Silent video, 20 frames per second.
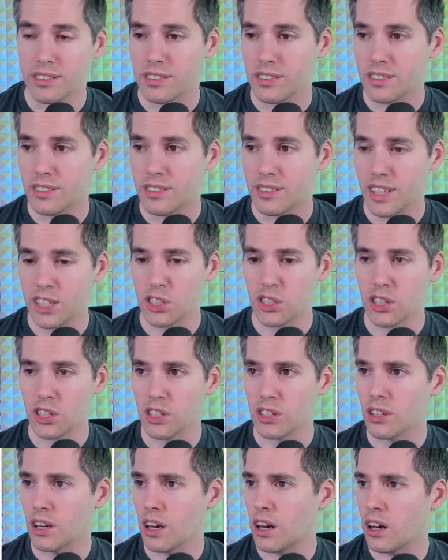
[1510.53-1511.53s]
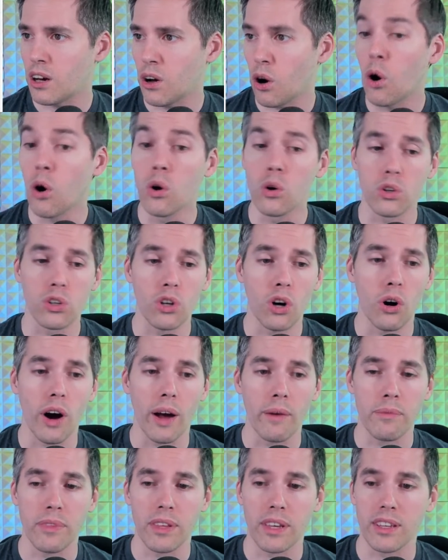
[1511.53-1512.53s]
That's a good, oh, no,
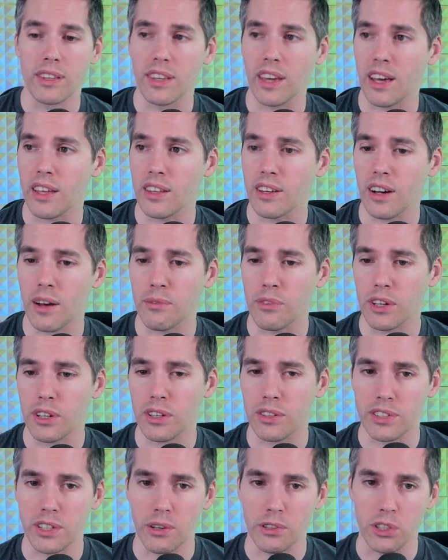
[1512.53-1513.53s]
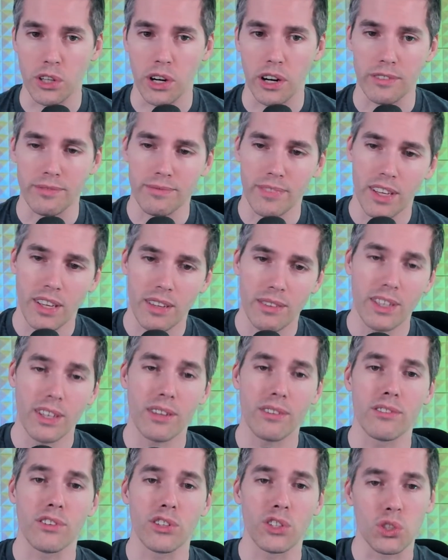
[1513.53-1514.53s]
I'm thinking of the other, I'm thinking of something, sorry.
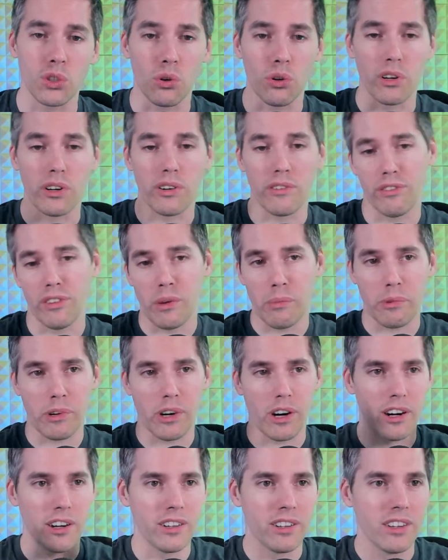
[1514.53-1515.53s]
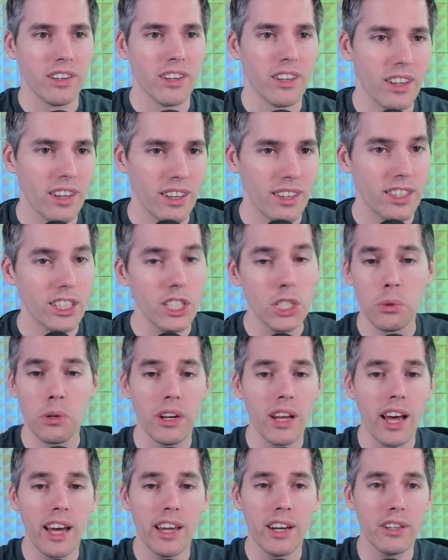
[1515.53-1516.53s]
Thinking of the Sorin flip card. This
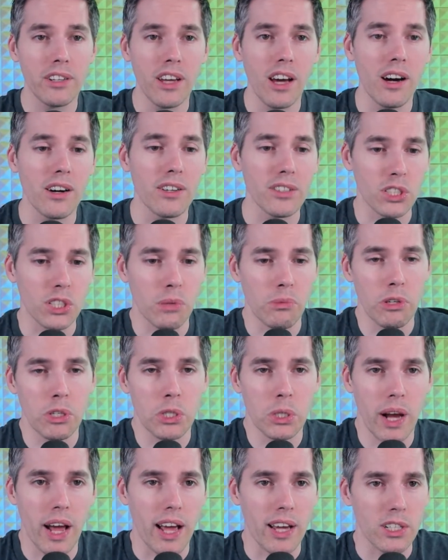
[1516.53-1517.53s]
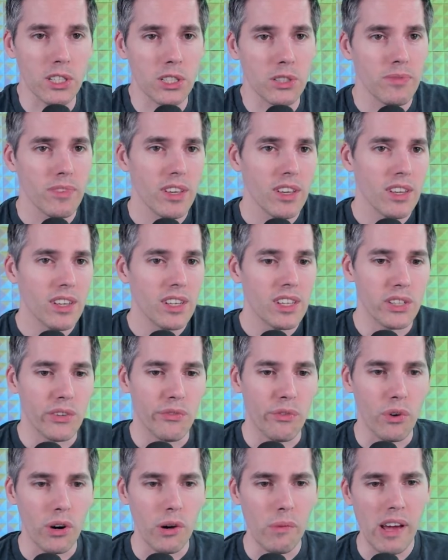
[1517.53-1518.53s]
one, I don't know. This could be trash. It's a
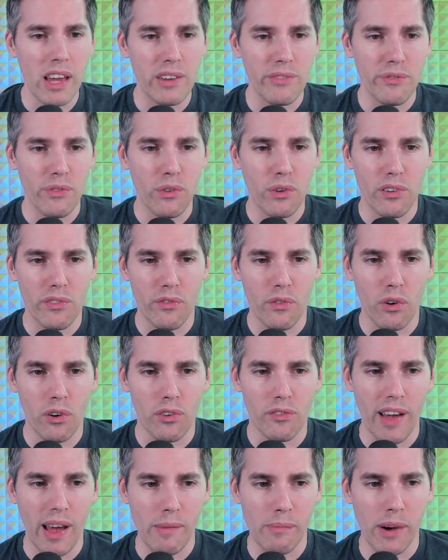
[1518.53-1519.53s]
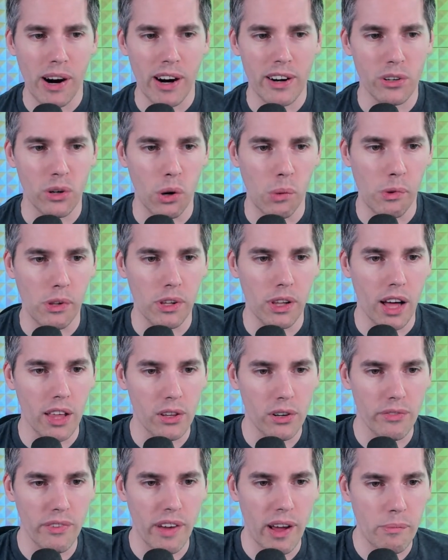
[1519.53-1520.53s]
4-mana 4/4 Vampire Noble.
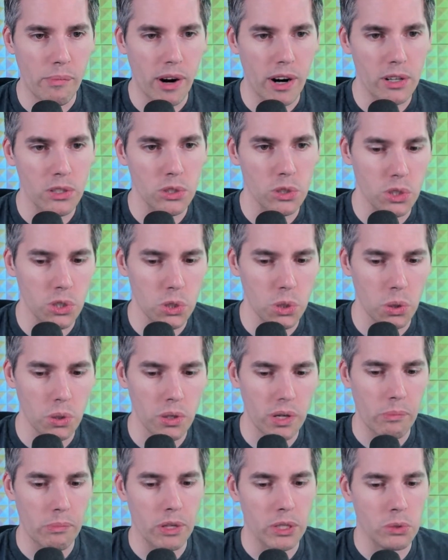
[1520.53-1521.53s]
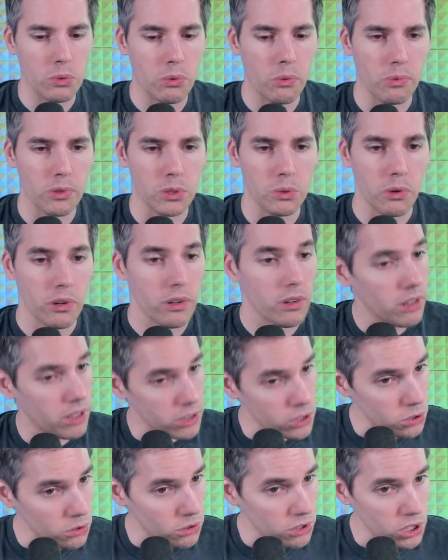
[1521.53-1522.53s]
Other vampires you control get +1/+1. All
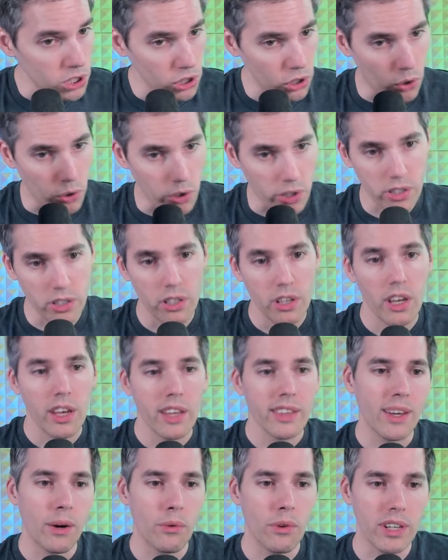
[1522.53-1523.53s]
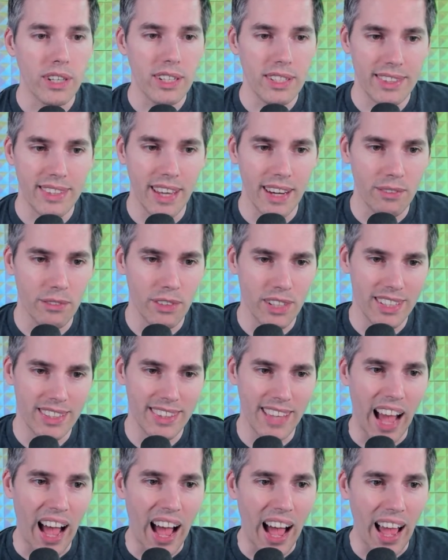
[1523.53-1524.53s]
right, so it's a lord. Then when it
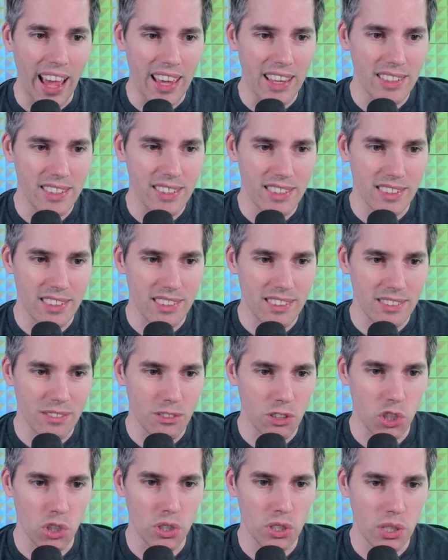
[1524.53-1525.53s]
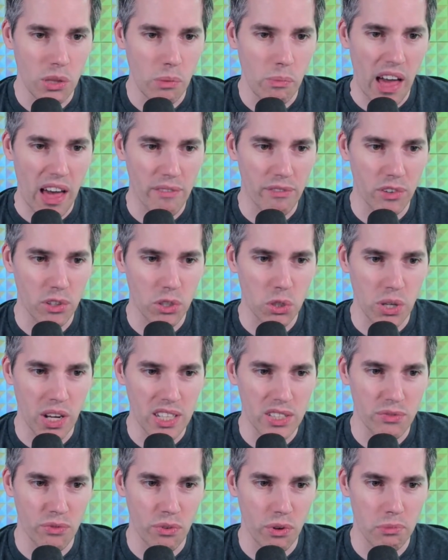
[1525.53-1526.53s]
dies, returns to the battlefield
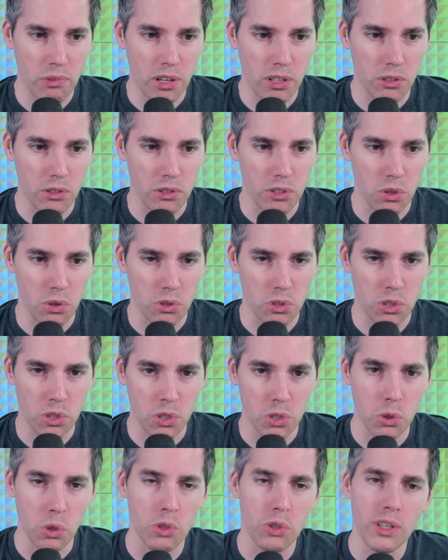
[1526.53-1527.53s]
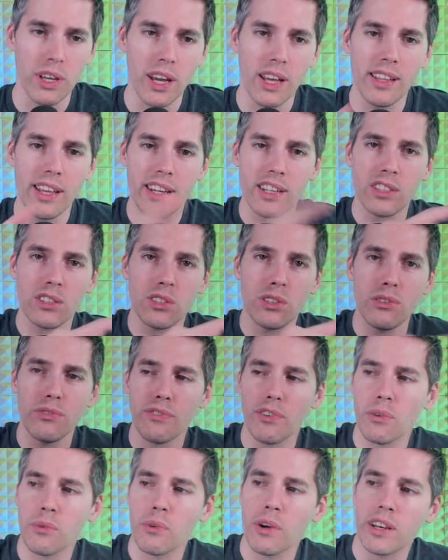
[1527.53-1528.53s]
transformed under its owner's control. You get like a
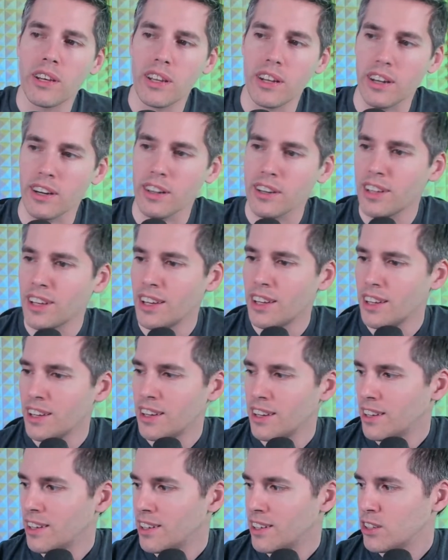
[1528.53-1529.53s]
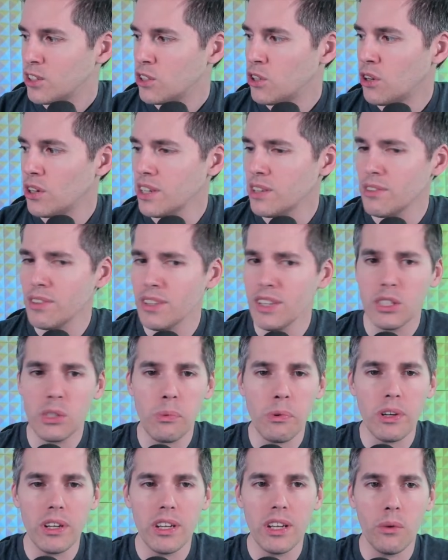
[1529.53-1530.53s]
2-for-1 here. You don't even need to
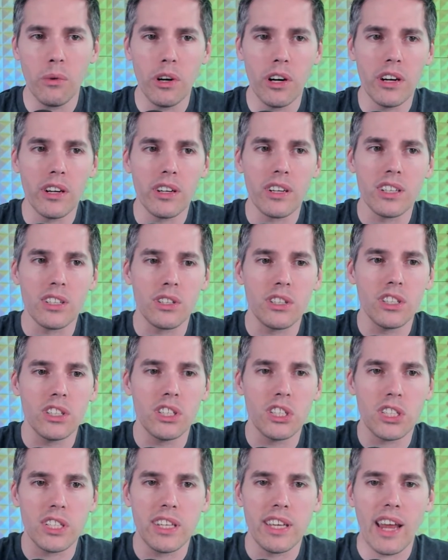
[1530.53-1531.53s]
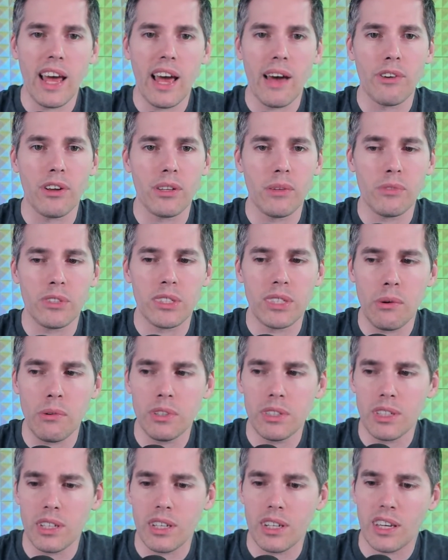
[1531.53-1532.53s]
put any work into it. You just let it have it on the...
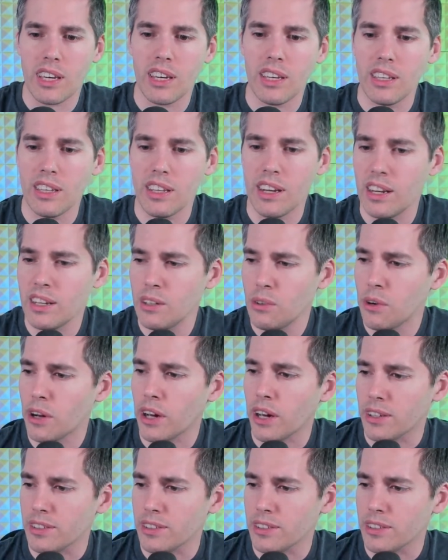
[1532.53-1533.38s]
Someone's going to kill it anyway.